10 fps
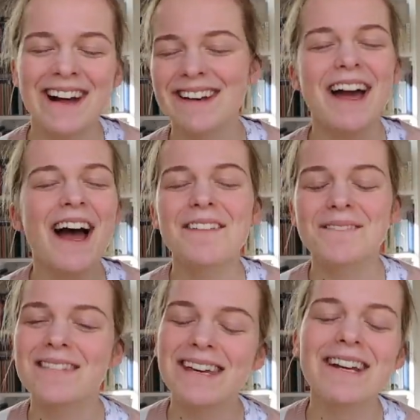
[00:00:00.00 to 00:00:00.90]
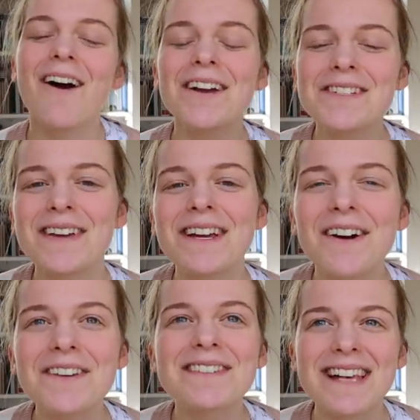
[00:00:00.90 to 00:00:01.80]
and it
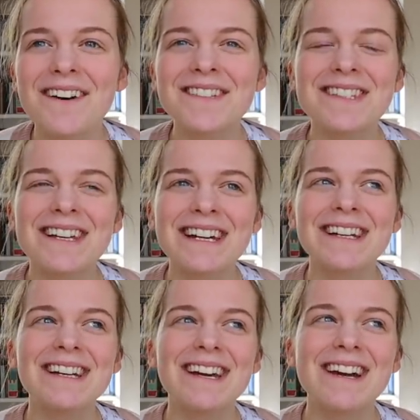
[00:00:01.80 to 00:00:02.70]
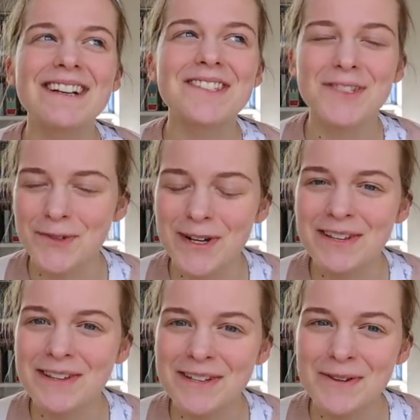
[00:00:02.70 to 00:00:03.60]
kind of sounds like a
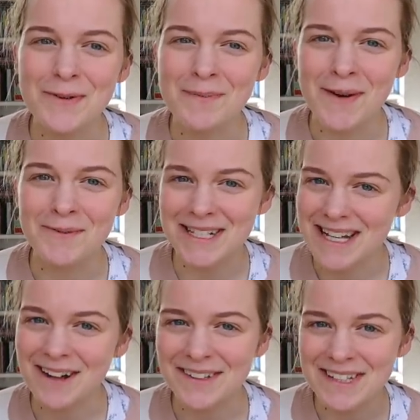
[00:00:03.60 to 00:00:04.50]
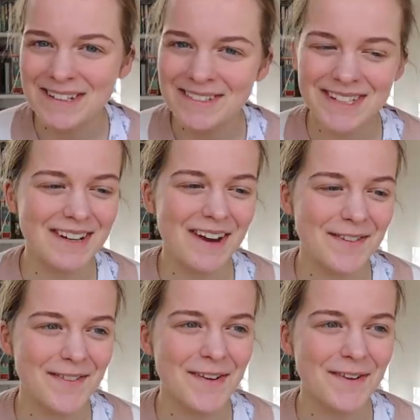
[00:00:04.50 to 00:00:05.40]
story that your mum would tell you, you know,
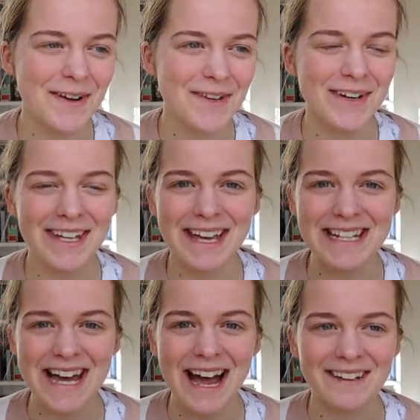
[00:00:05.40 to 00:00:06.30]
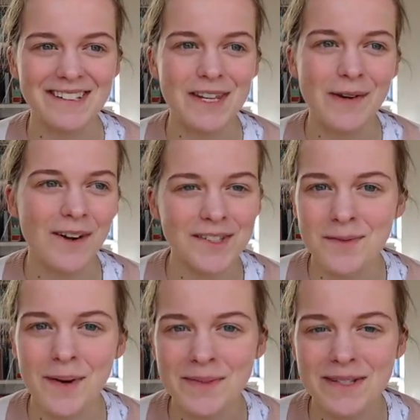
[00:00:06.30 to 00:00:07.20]
when you're a kid and you ask
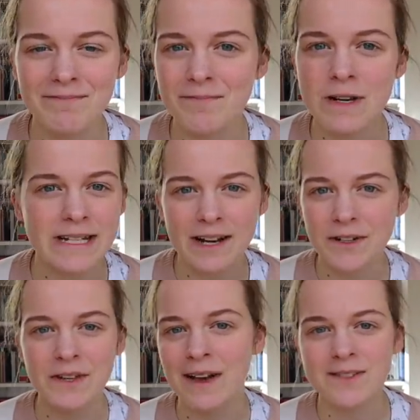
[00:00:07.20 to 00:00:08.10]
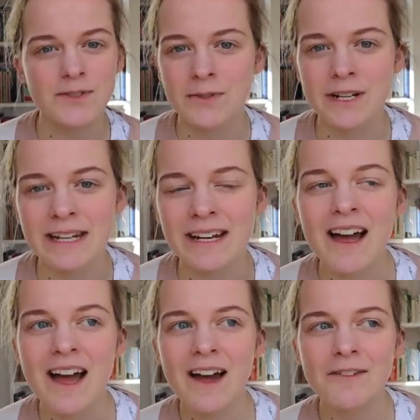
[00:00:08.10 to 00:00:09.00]
your mum to retell you that story
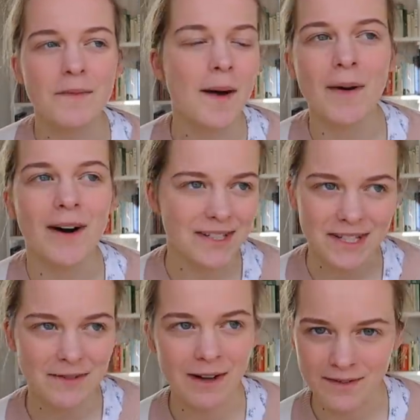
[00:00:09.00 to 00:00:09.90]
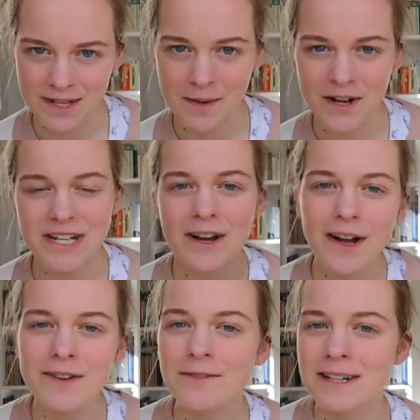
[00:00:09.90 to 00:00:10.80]
from her past that you love so much. It
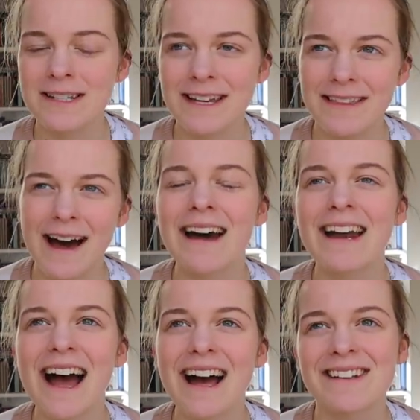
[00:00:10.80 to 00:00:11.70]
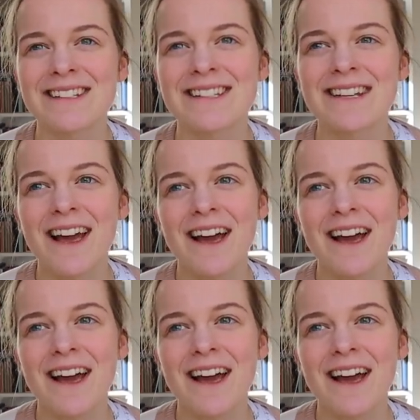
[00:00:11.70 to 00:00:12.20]
kind of reads like that, and